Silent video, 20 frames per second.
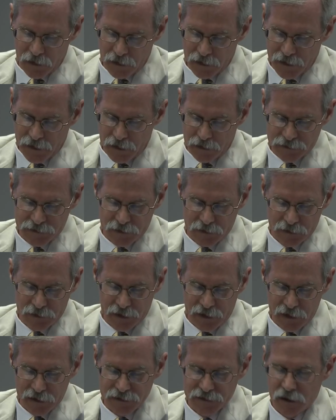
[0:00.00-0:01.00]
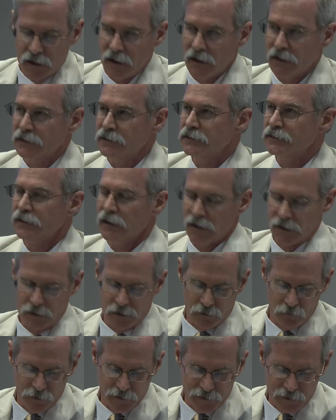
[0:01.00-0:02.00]
uh, council liaison
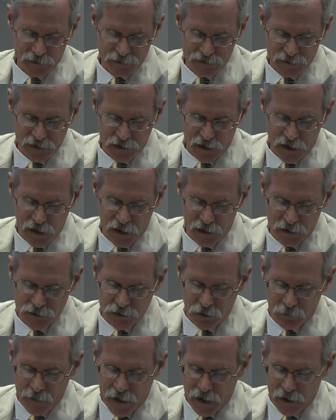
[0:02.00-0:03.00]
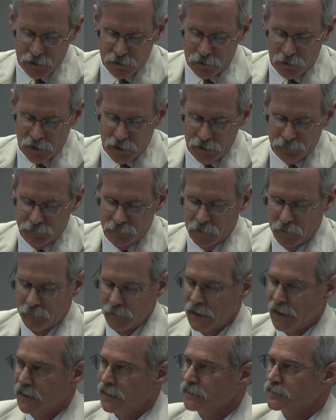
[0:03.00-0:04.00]
uh, with us today, Joe McInerney from
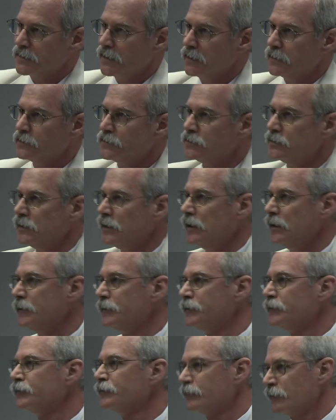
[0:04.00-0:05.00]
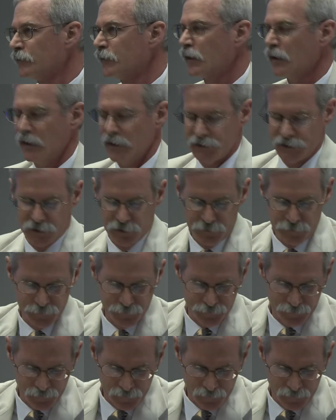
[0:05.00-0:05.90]
ASHG. Hi, Joe.